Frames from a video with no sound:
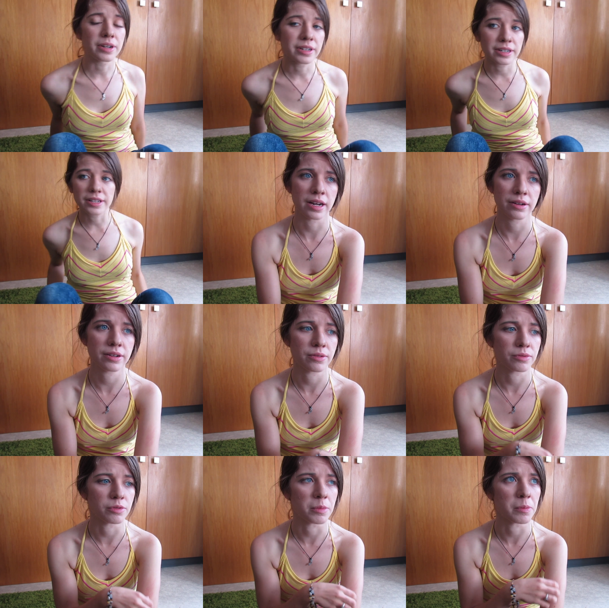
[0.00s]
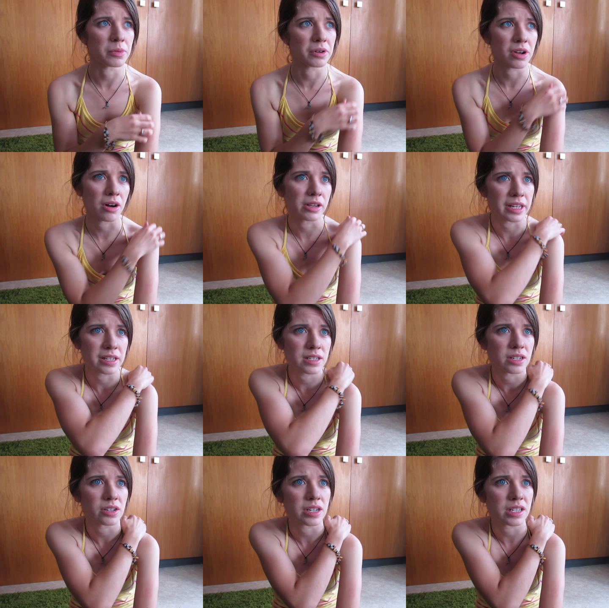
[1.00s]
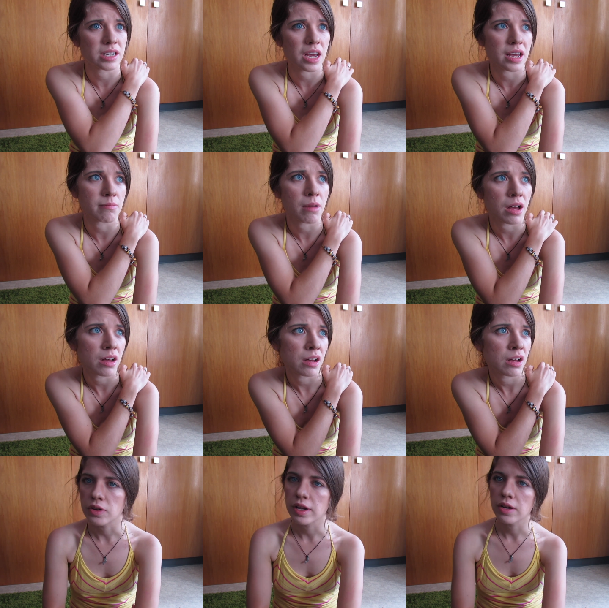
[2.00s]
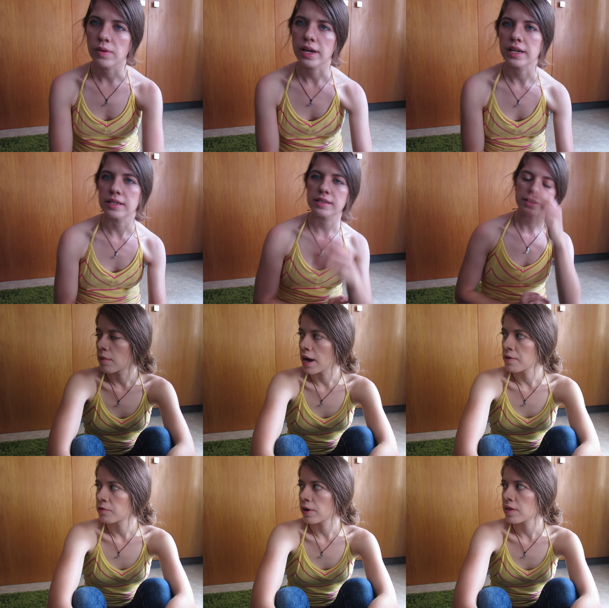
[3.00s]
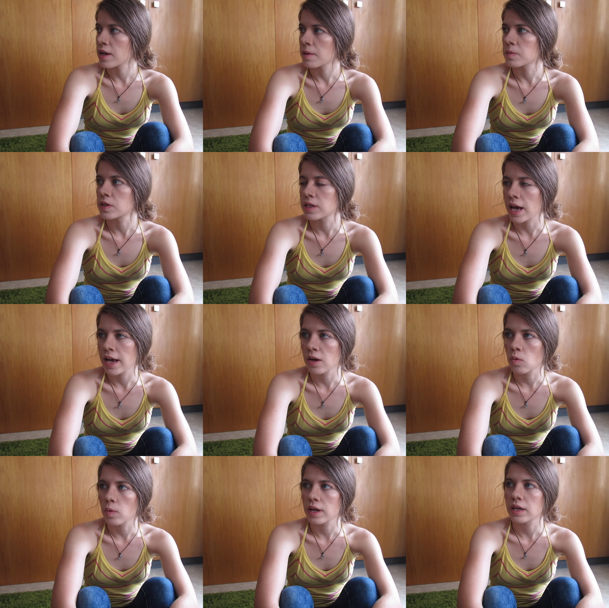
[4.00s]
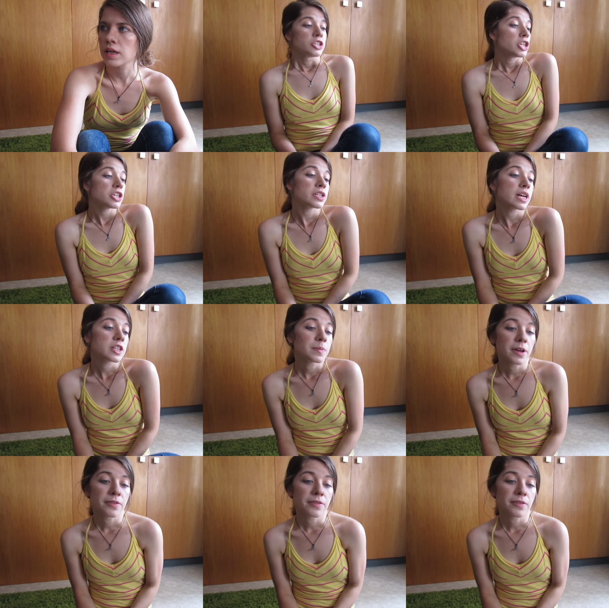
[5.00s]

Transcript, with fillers: weird. I don't remember calling Siri's name. So anyways, my friend that I'm staying with, she just asked me